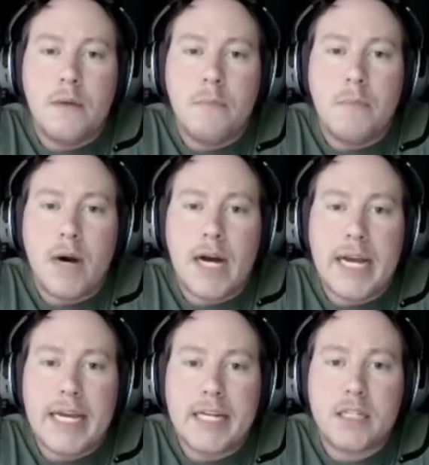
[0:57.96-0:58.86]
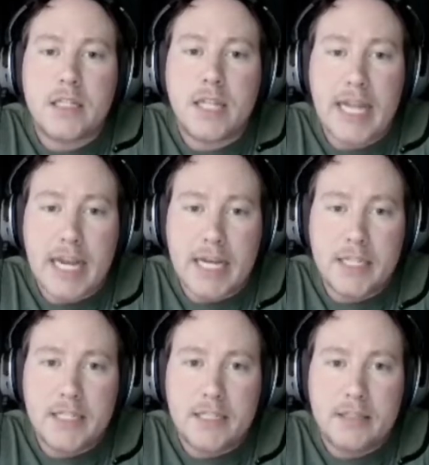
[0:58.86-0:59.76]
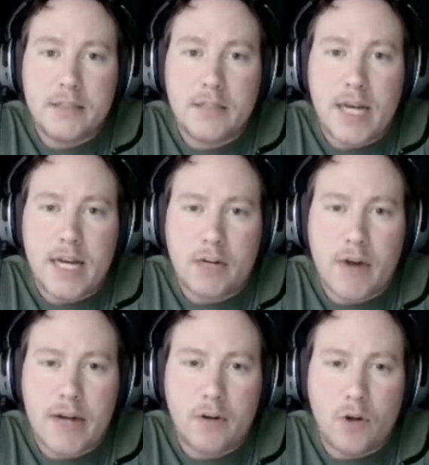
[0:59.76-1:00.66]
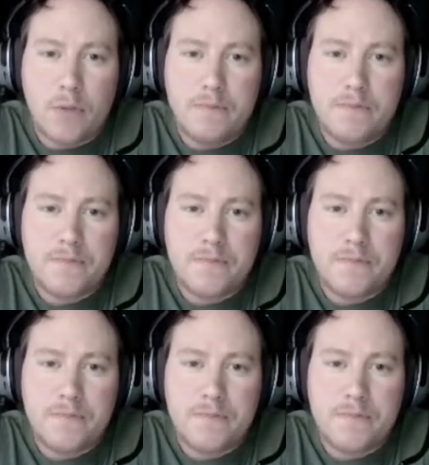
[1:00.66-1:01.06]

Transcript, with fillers: My clan, uh, Granitholm,